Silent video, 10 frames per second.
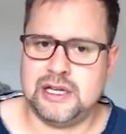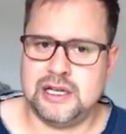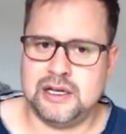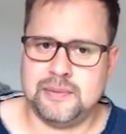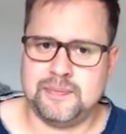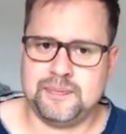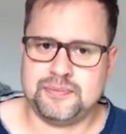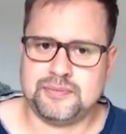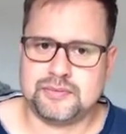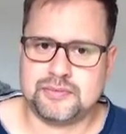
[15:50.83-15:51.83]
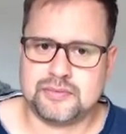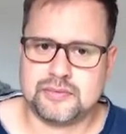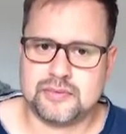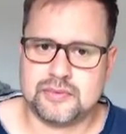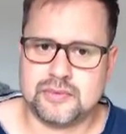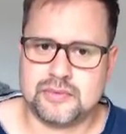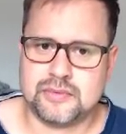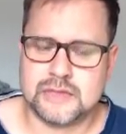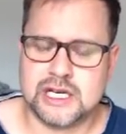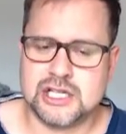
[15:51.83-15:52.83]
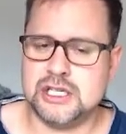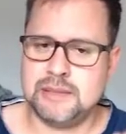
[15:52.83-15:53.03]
actually